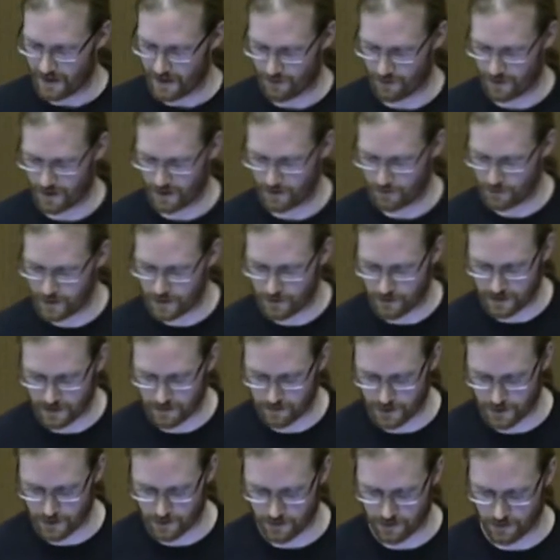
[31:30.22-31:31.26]
or
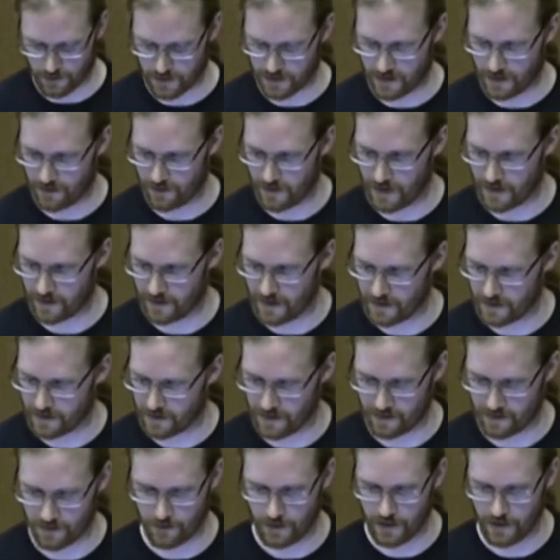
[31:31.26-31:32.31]
retransmissions or stuff like that.
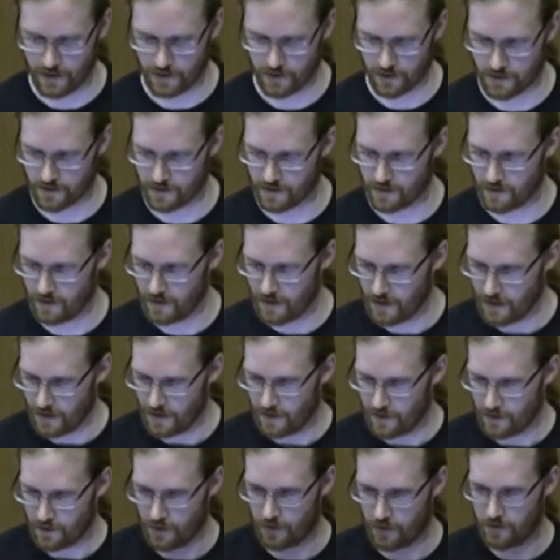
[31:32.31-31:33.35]
It's really just
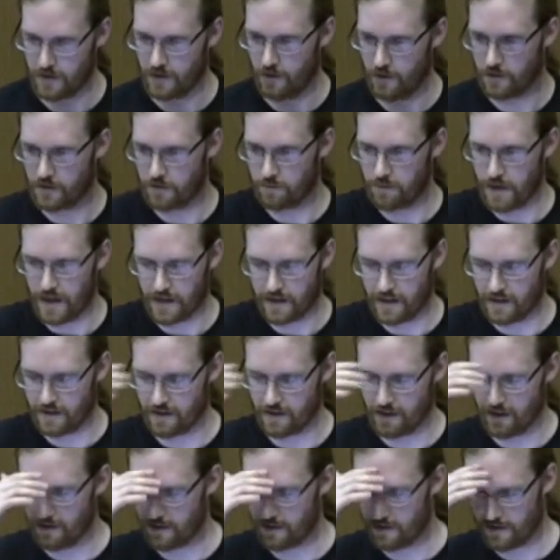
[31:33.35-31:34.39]
shouting out a packet
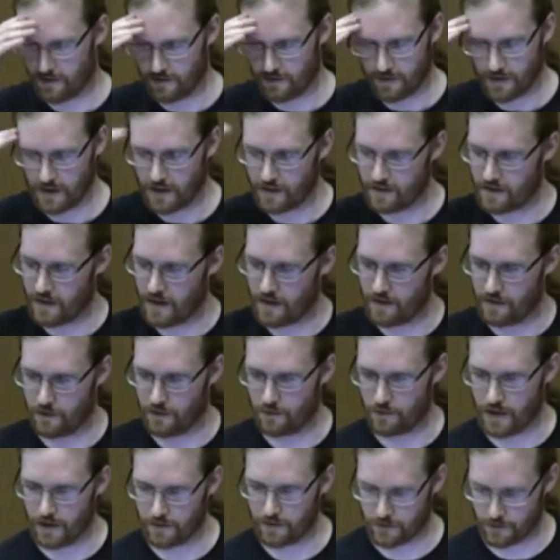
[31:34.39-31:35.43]
and it either
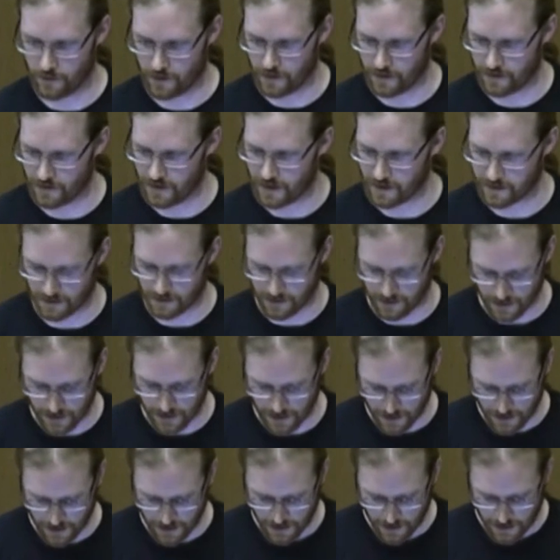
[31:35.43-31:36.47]
arrives or it doesn't.
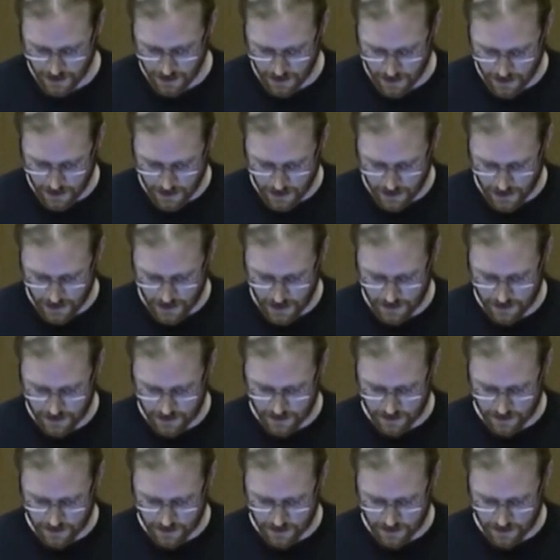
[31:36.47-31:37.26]
And